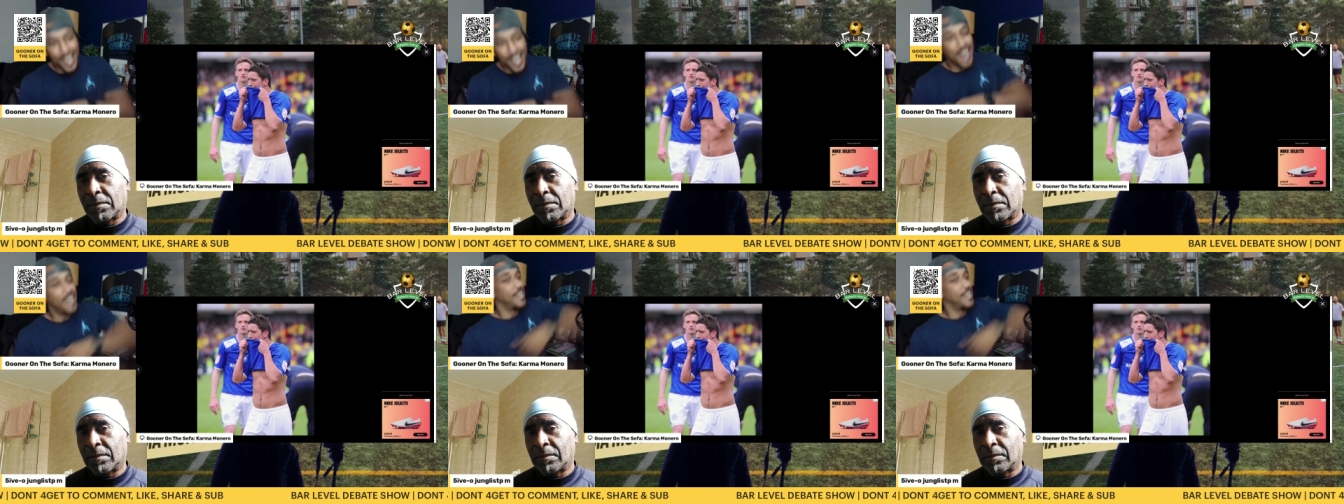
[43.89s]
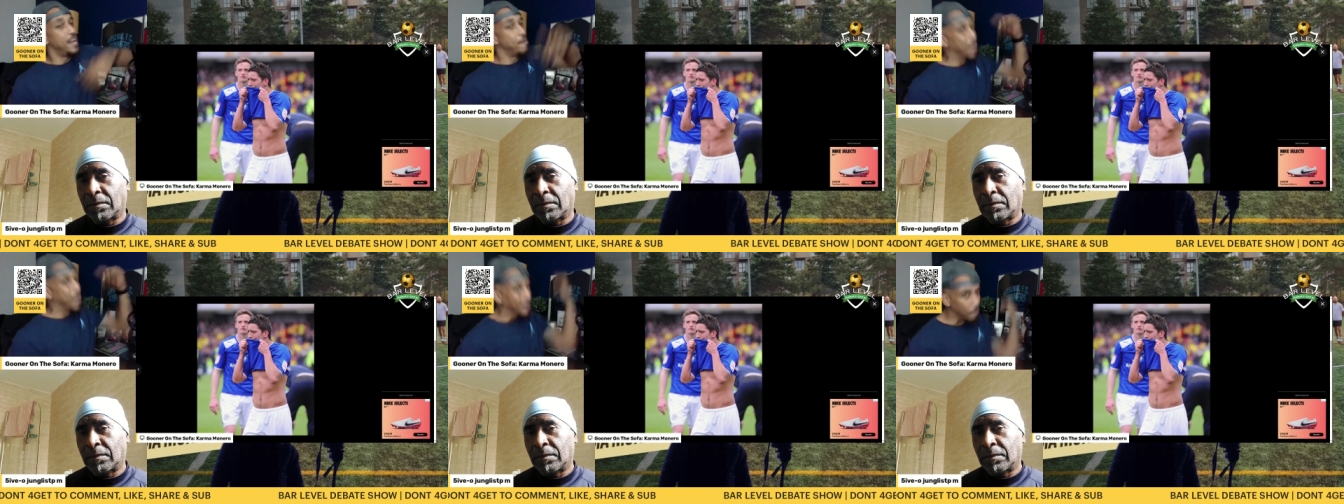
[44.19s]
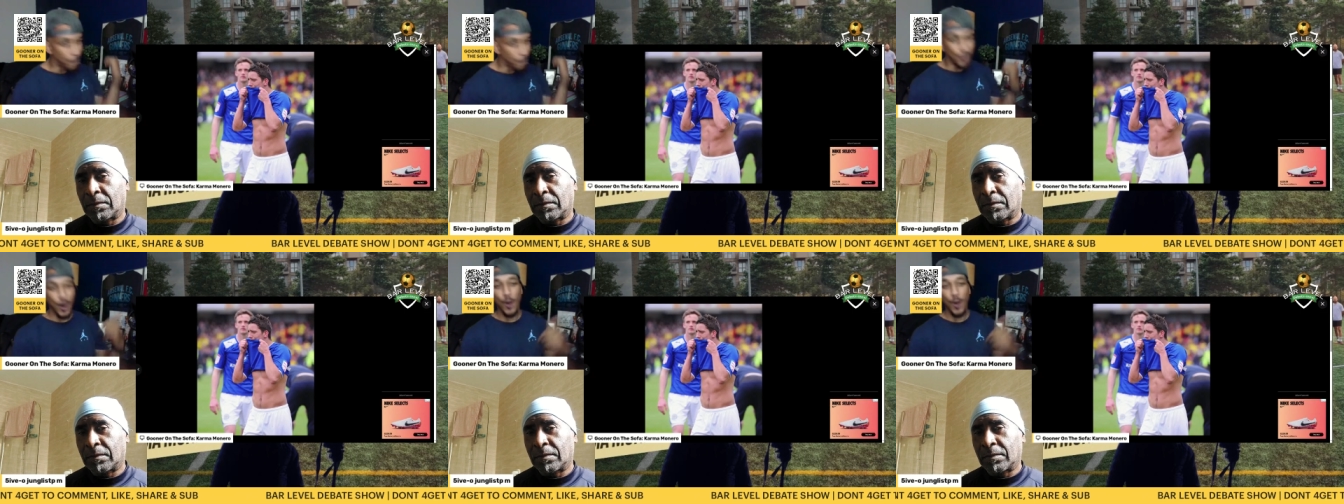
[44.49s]
and then their
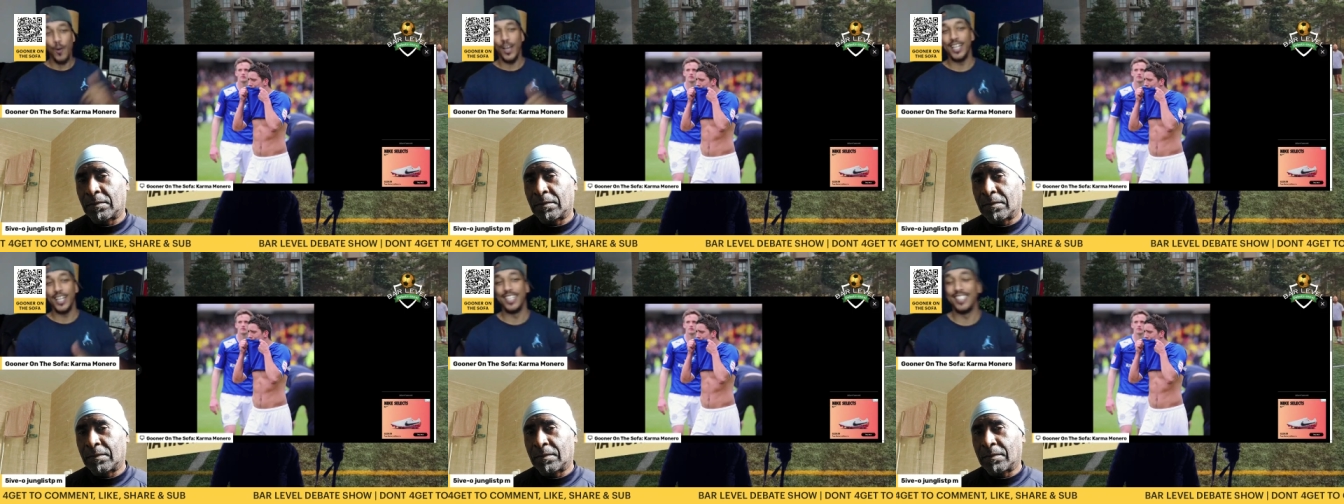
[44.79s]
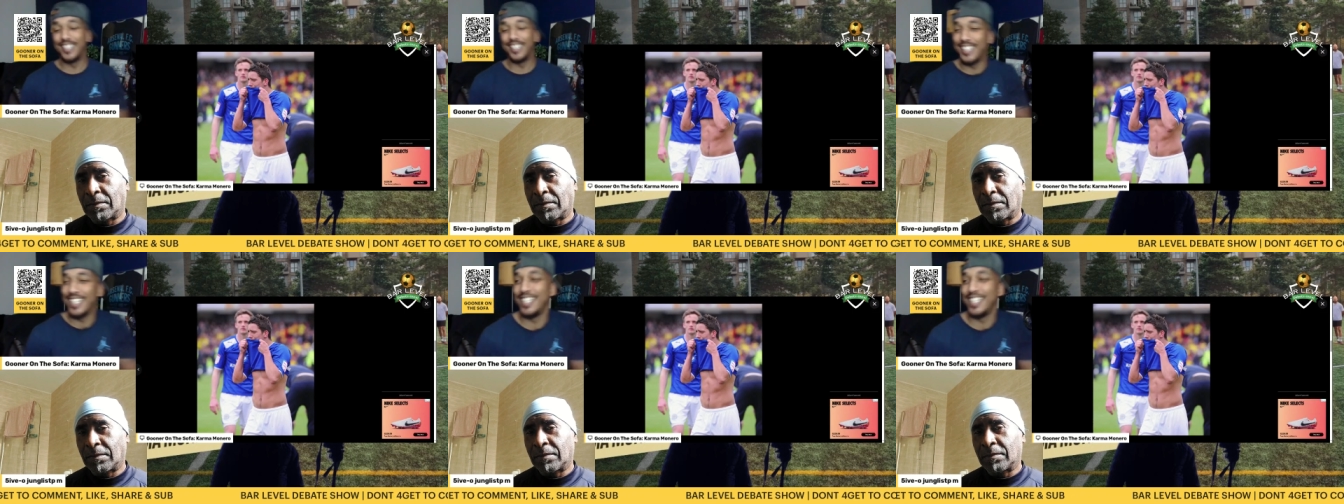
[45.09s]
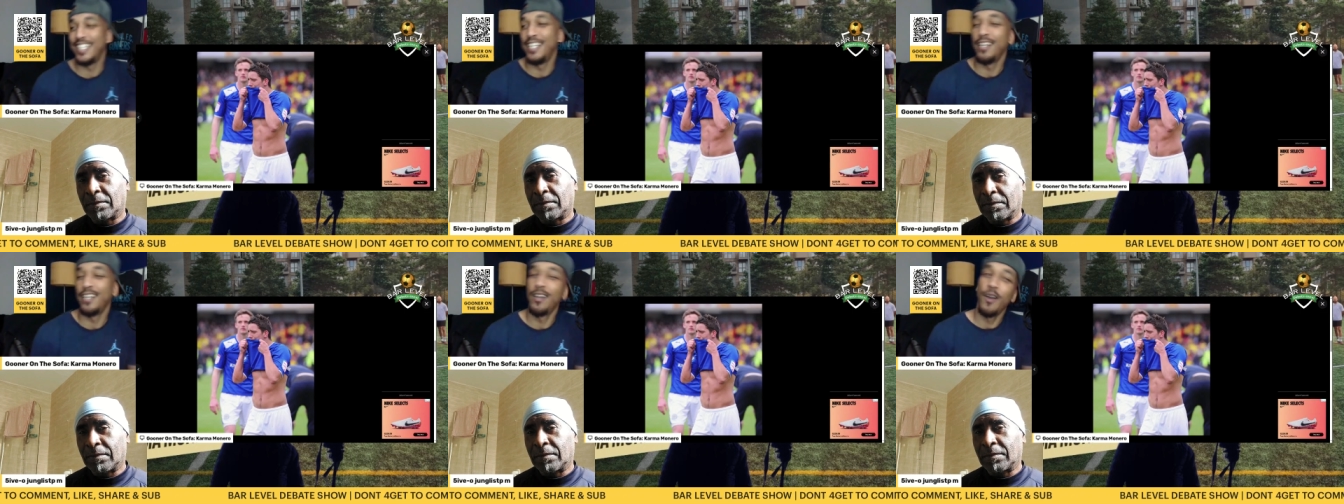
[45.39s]
man broke, and then
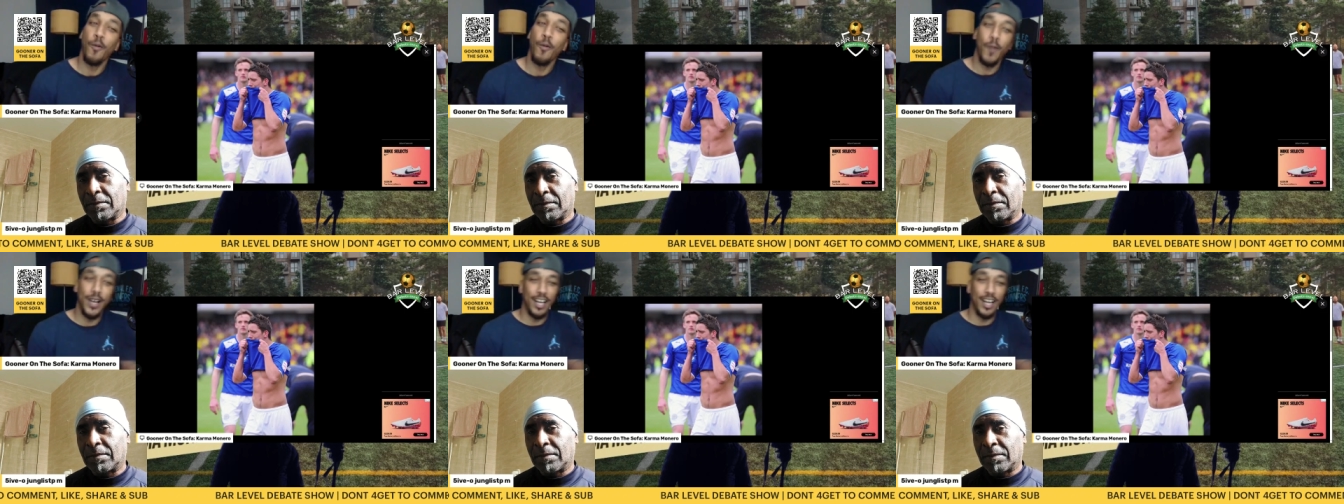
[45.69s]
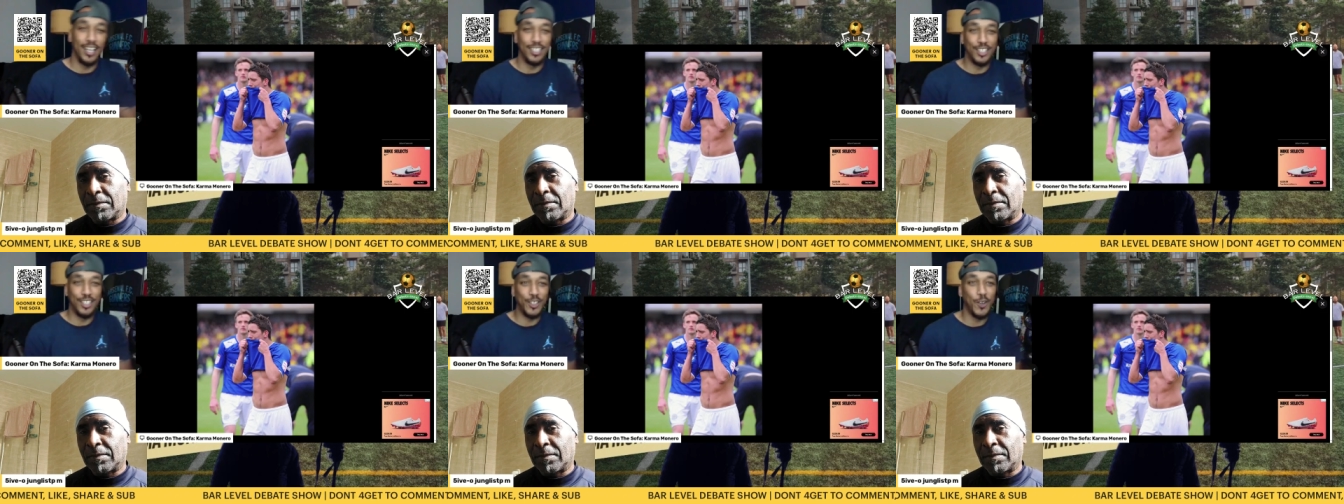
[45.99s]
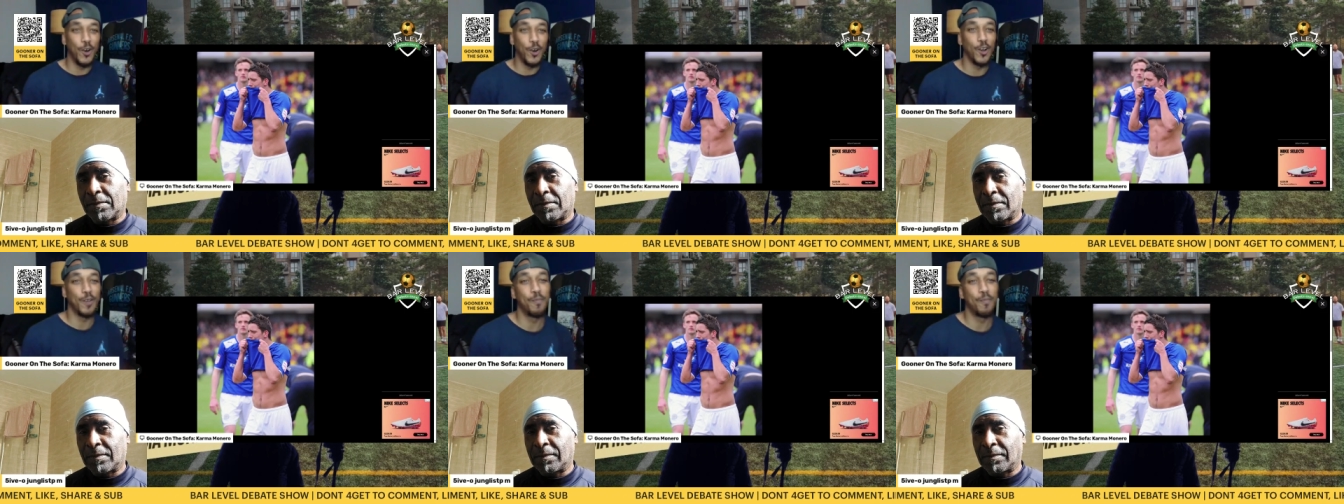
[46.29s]
Tini went and
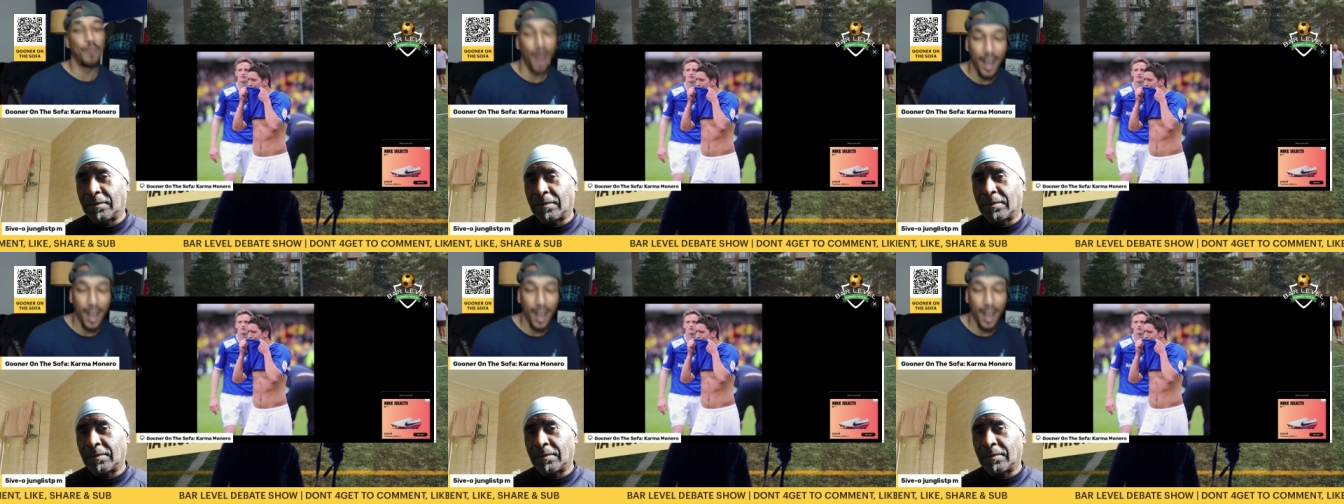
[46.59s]
scored.